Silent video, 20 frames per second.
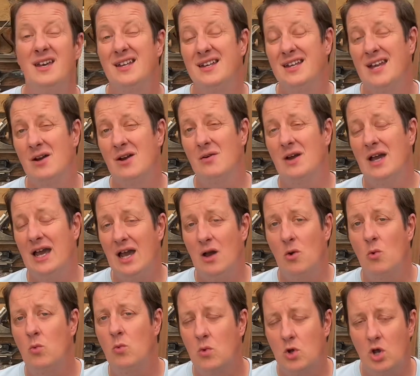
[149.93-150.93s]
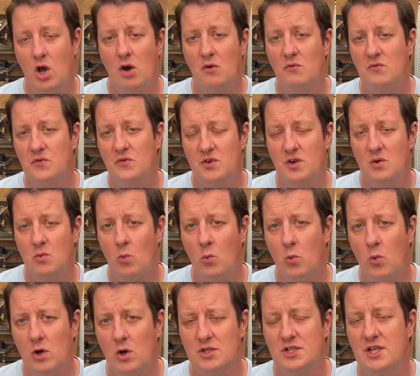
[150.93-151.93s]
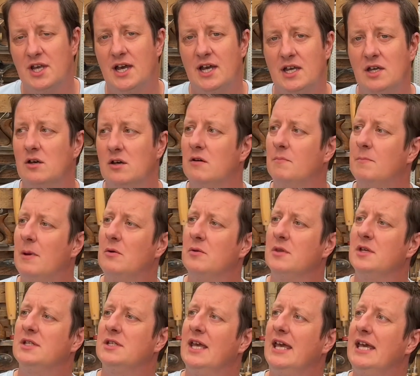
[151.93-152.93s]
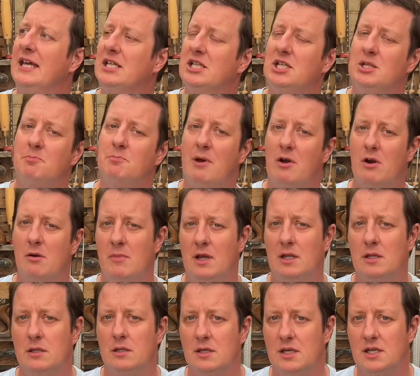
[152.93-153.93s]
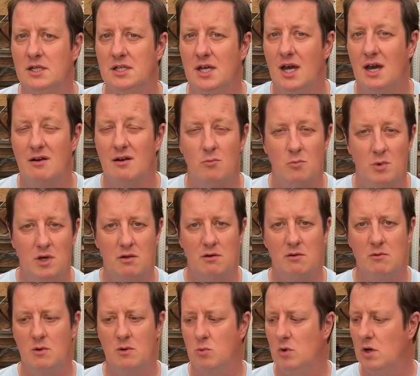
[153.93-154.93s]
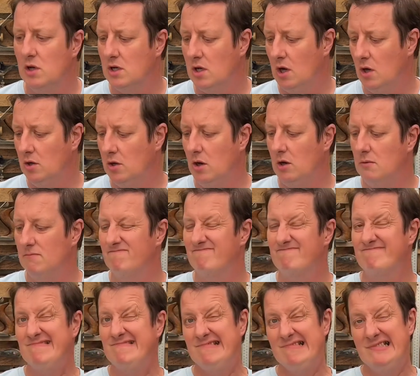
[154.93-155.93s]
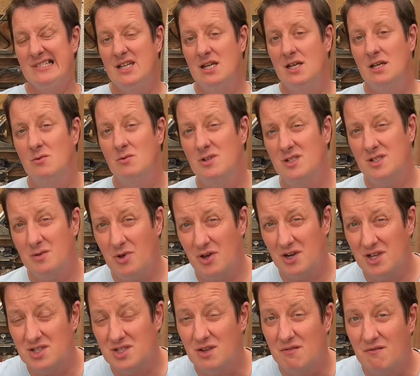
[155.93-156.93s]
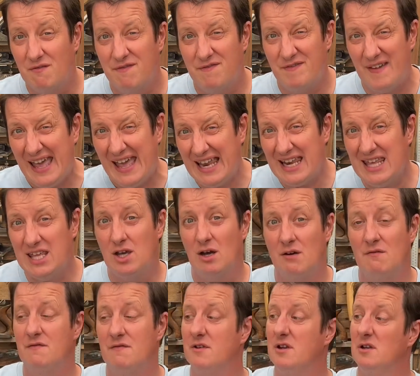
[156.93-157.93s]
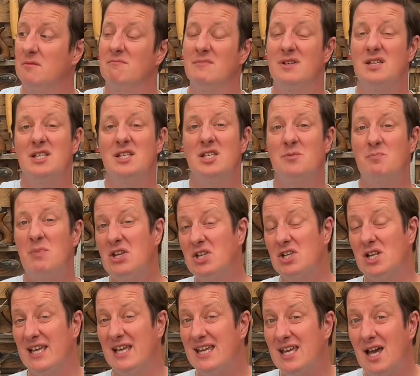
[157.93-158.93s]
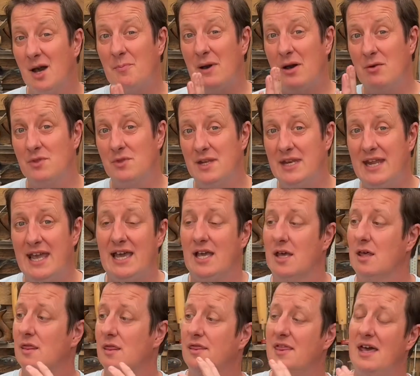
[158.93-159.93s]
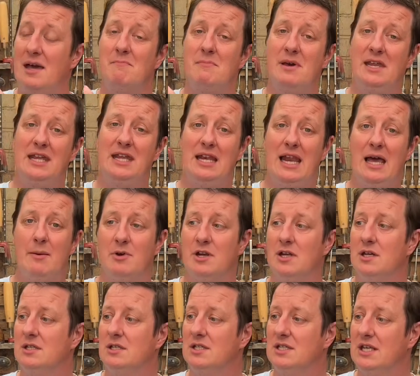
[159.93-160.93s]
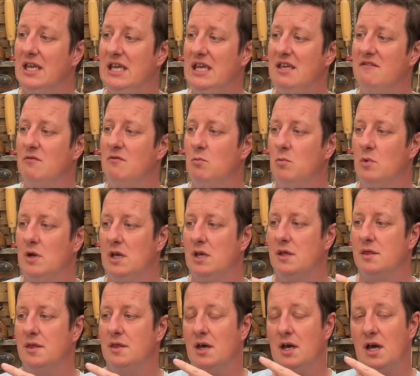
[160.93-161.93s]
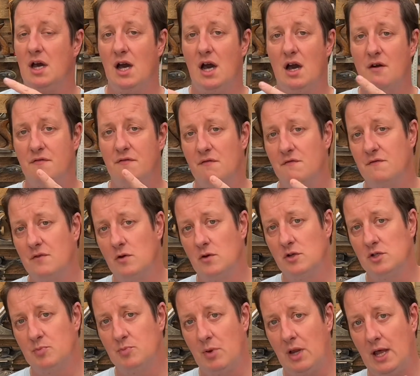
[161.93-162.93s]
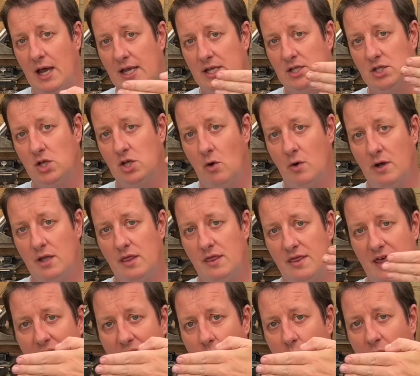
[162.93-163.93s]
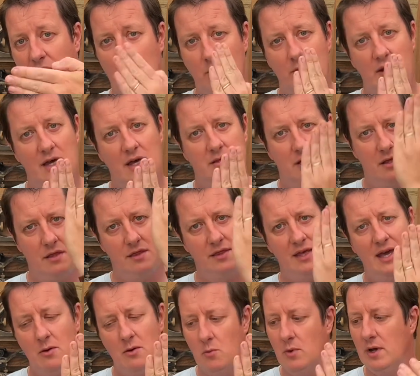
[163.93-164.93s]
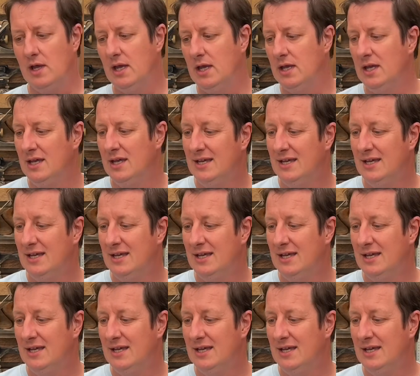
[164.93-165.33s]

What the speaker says: Now, how confident was I about this experimental guitar and whether it would work or not? Well, to be honest, fairly confident, especially about the neck. That many laminates, even with half of those plies going that way rather than that way,